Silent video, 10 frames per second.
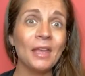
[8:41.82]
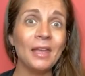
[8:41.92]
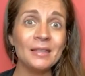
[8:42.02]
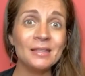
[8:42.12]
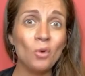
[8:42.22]

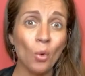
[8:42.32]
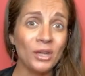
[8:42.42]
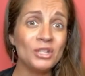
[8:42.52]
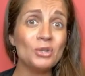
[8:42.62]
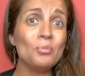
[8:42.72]
it's
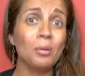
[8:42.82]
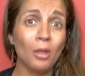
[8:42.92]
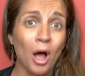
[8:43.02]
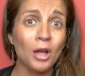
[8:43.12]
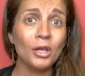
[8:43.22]
going to
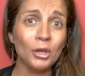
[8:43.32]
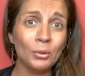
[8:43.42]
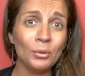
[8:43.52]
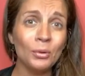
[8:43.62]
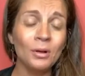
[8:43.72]
block
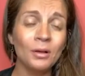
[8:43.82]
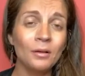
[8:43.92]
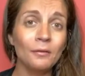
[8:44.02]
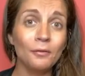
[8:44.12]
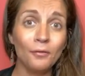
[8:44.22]
you
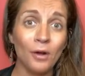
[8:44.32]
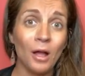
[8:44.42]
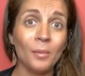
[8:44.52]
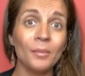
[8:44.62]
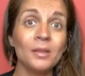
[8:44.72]

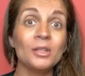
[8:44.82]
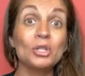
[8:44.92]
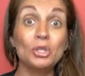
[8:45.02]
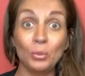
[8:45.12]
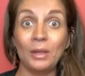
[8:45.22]
from
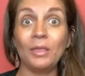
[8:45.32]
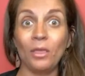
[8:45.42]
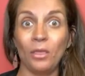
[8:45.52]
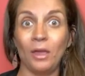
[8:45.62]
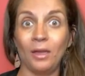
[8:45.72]
doing the
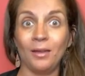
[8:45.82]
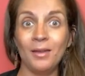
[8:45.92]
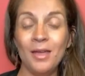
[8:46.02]
thing